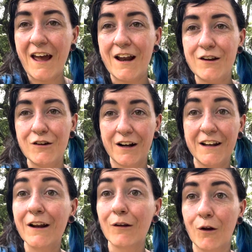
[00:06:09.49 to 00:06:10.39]
and you're gonna
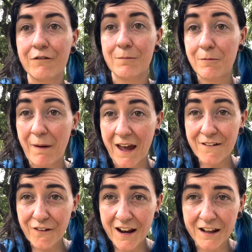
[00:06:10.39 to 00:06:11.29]
need a lot of them to pay
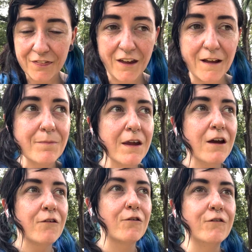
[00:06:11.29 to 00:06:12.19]
for anything.
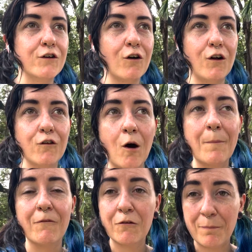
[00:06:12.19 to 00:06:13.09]
So if you're not on
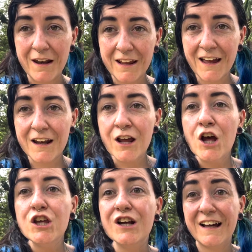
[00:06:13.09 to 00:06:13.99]
top of spending it,
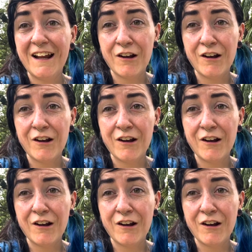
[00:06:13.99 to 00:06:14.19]
you're gonna end